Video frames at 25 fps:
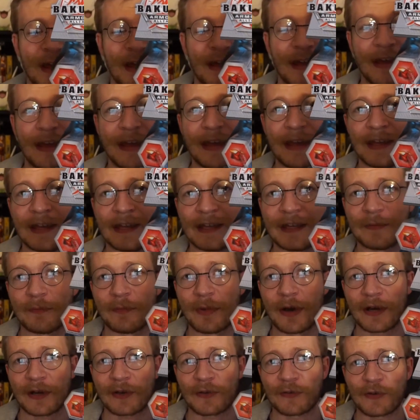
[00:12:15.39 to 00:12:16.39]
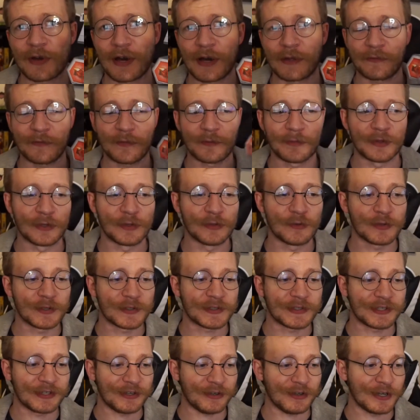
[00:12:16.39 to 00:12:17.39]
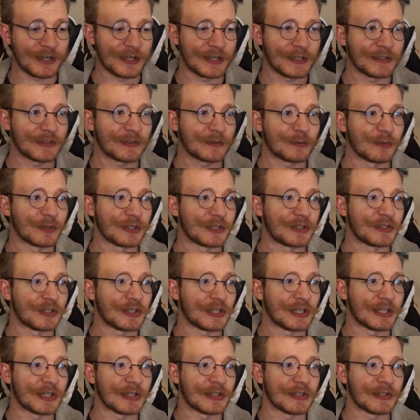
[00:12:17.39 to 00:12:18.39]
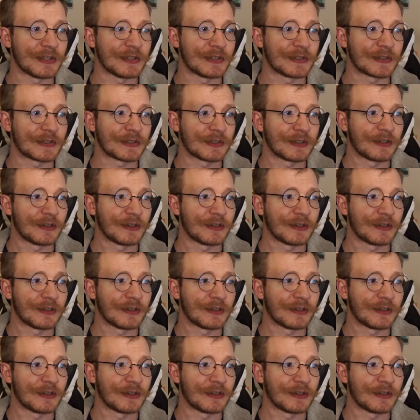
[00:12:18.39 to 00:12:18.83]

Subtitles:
a Bakugan from the newest series, which is,